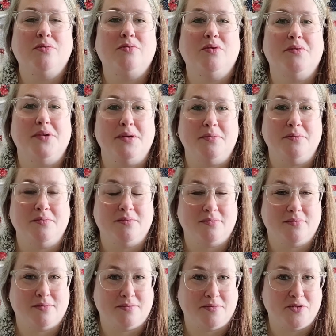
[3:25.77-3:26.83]
when we
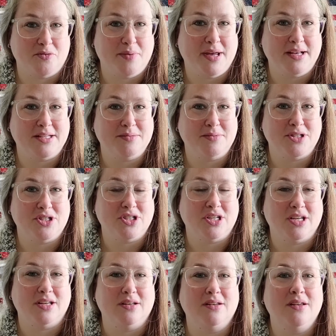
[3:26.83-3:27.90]
moved back to
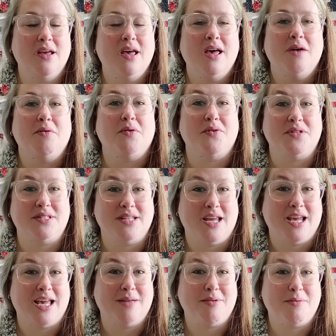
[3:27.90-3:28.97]
Michigan, we were
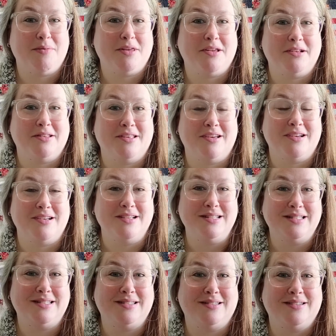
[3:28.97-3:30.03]
staying at my
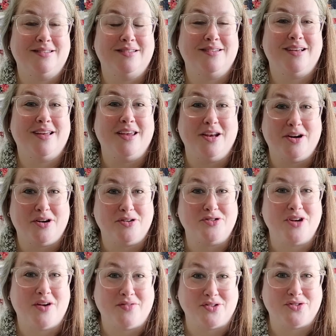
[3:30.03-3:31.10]
mother-in-law's in our
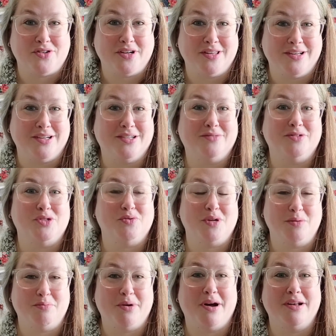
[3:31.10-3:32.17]
travel trailer, which we
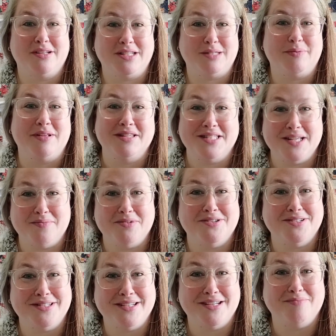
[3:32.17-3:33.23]
had bought to spend
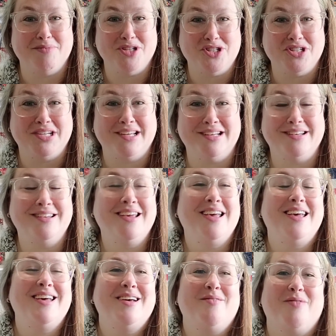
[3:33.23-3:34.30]
summers in Michigan
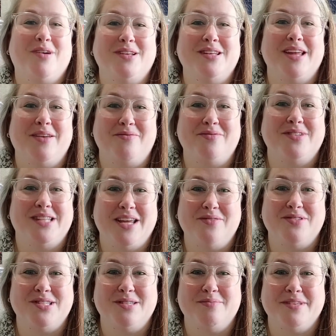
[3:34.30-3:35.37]
while Dave
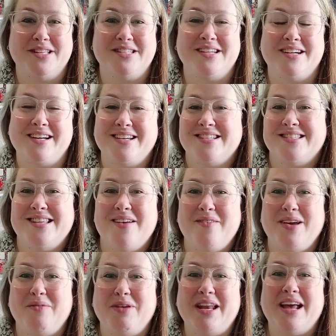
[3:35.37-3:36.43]
was in the military, because that
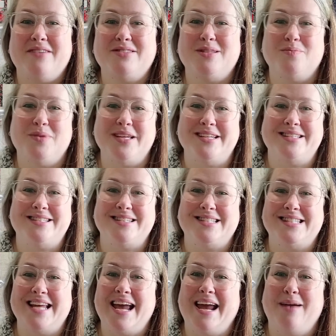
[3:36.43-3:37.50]
way we'd have some place to
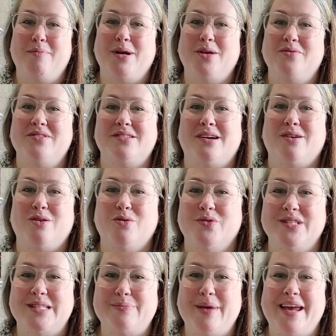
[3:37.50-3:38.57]
stay, but it was our
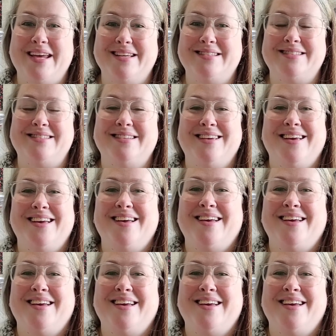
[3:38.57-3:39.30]
own space.